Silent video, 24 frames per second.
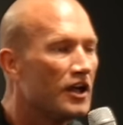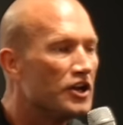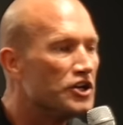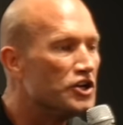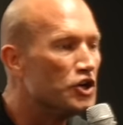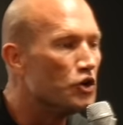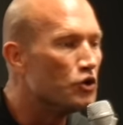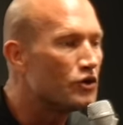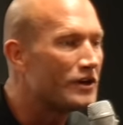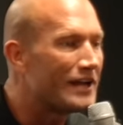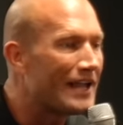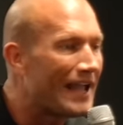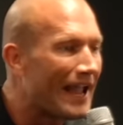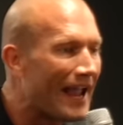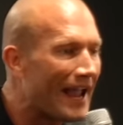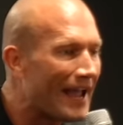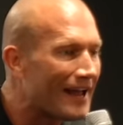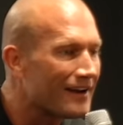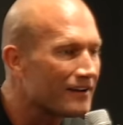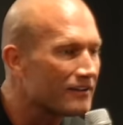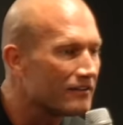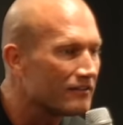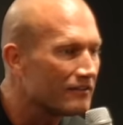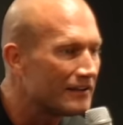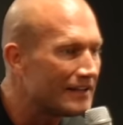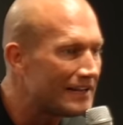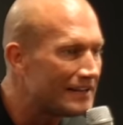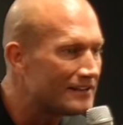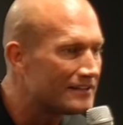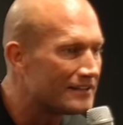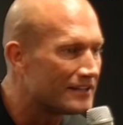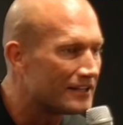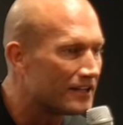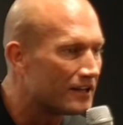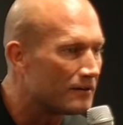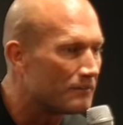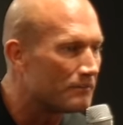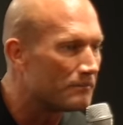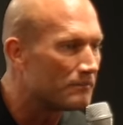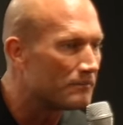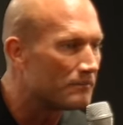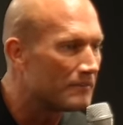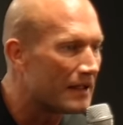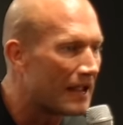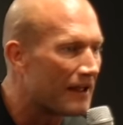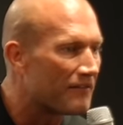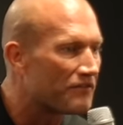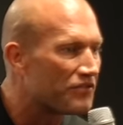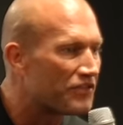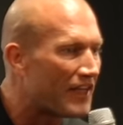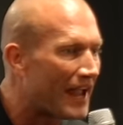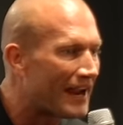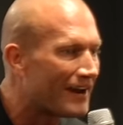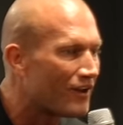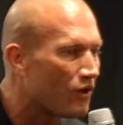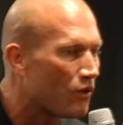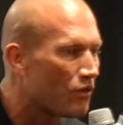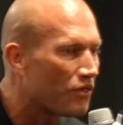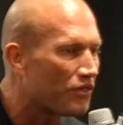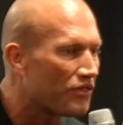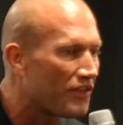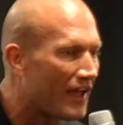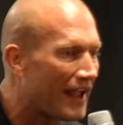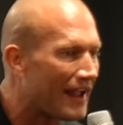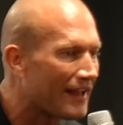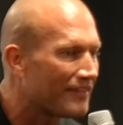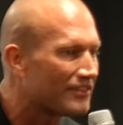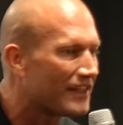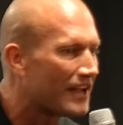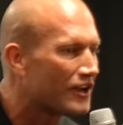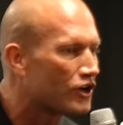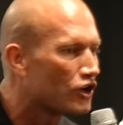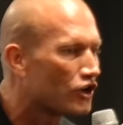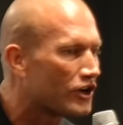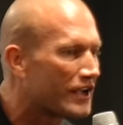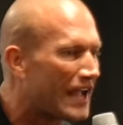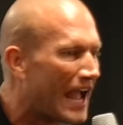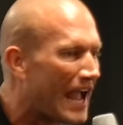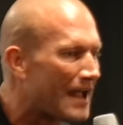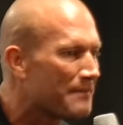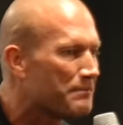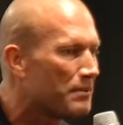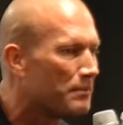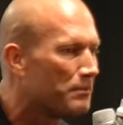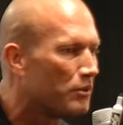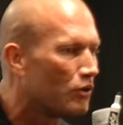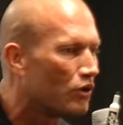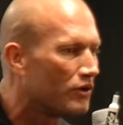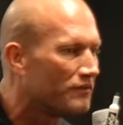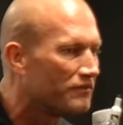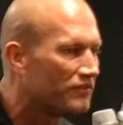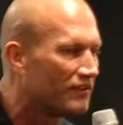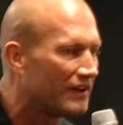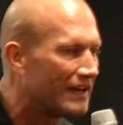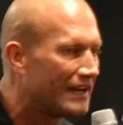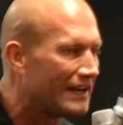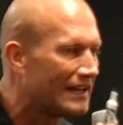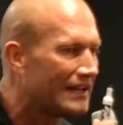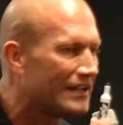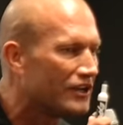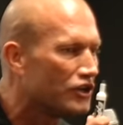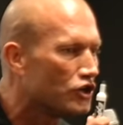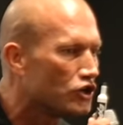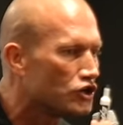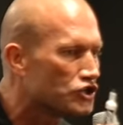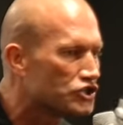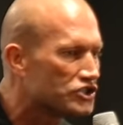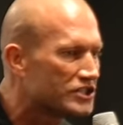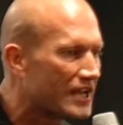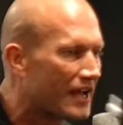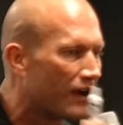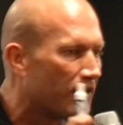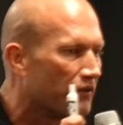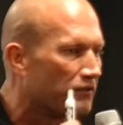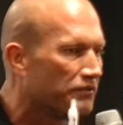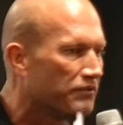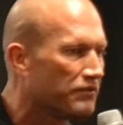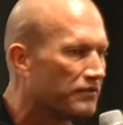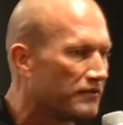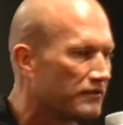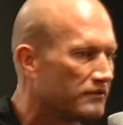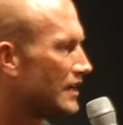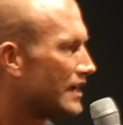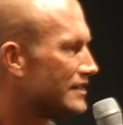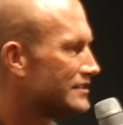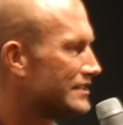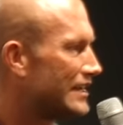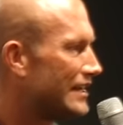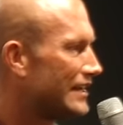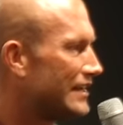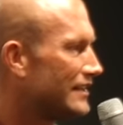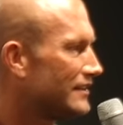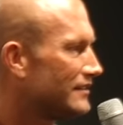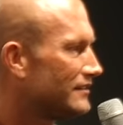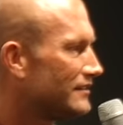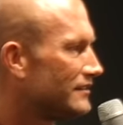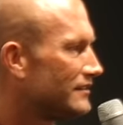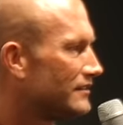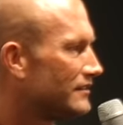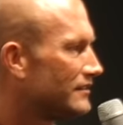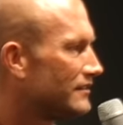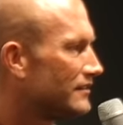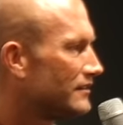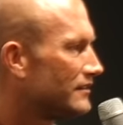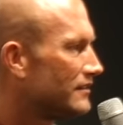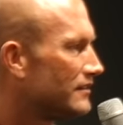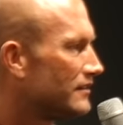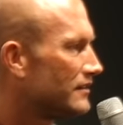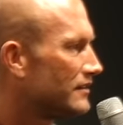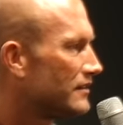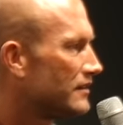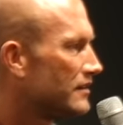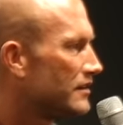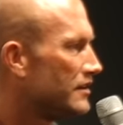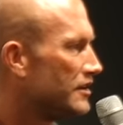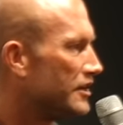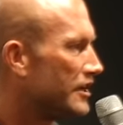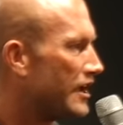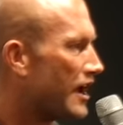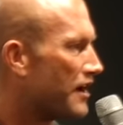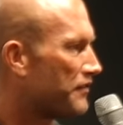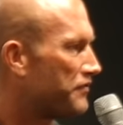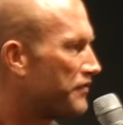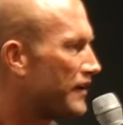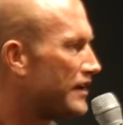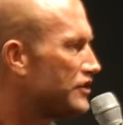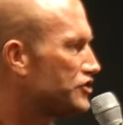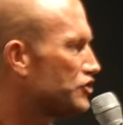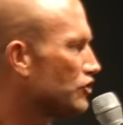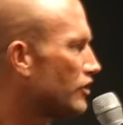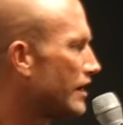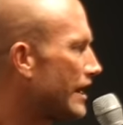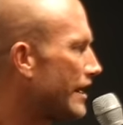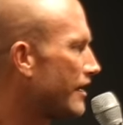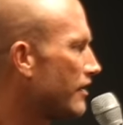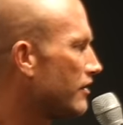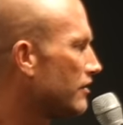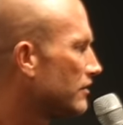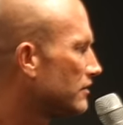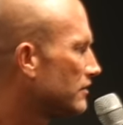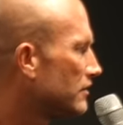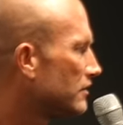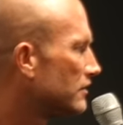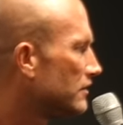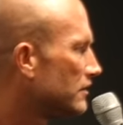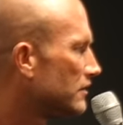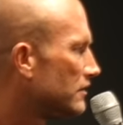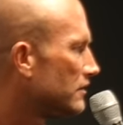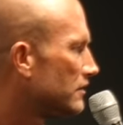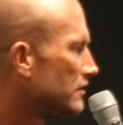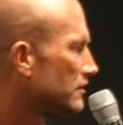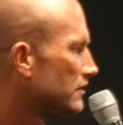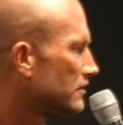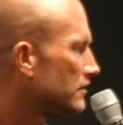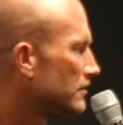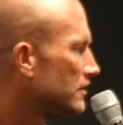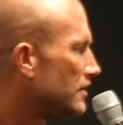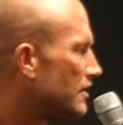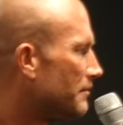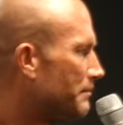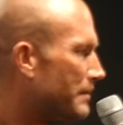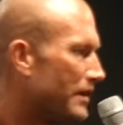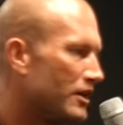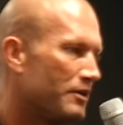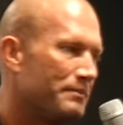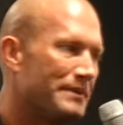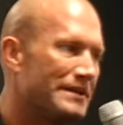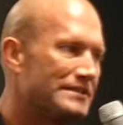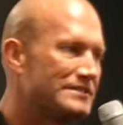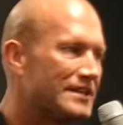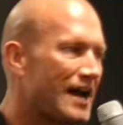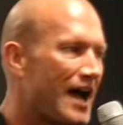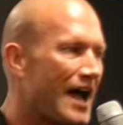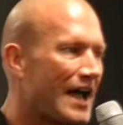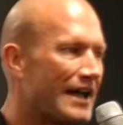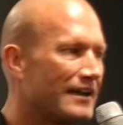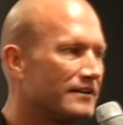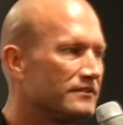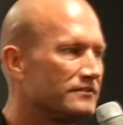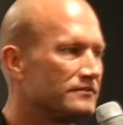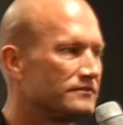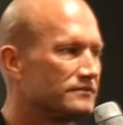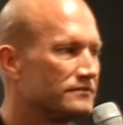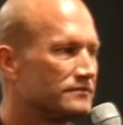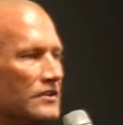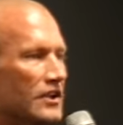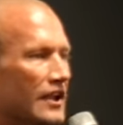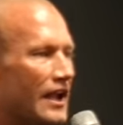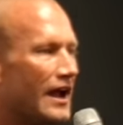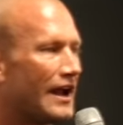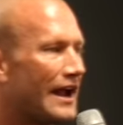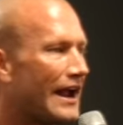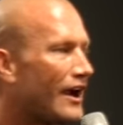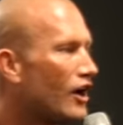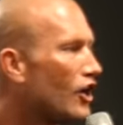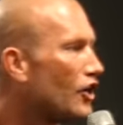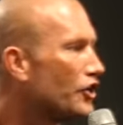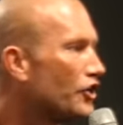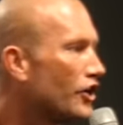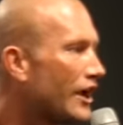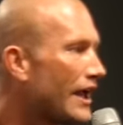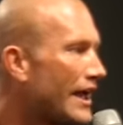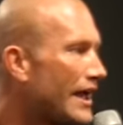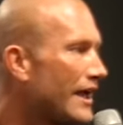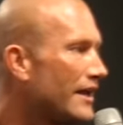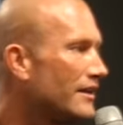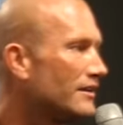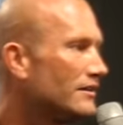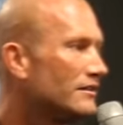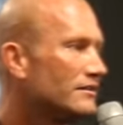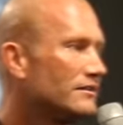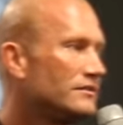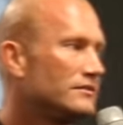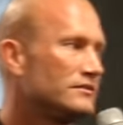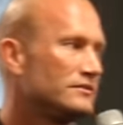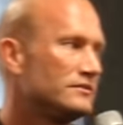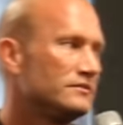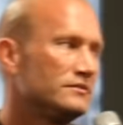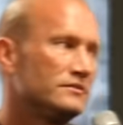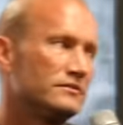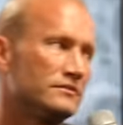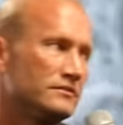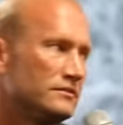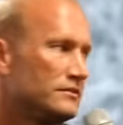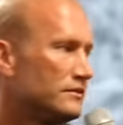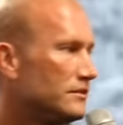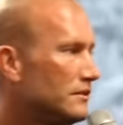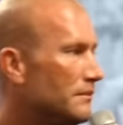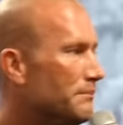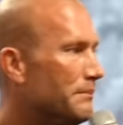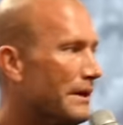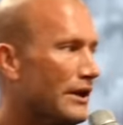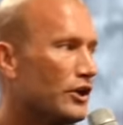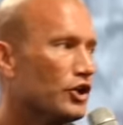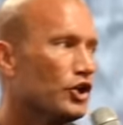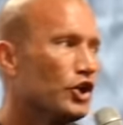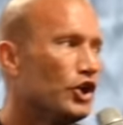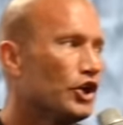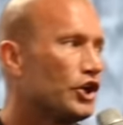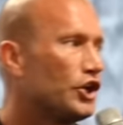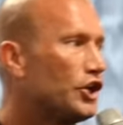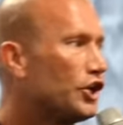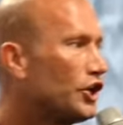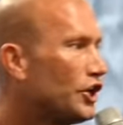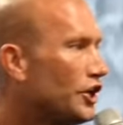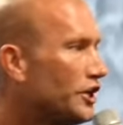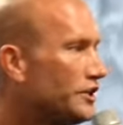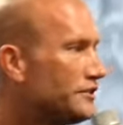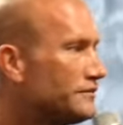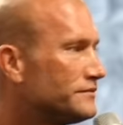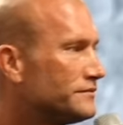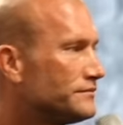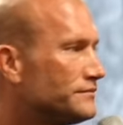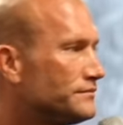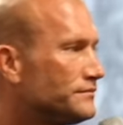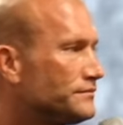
You can't lead them if they don't think that you're capable of leading yourself. You guys get it? Yes. You got facial hair? Yes. Better be tight. You got hair on your head? Better look good.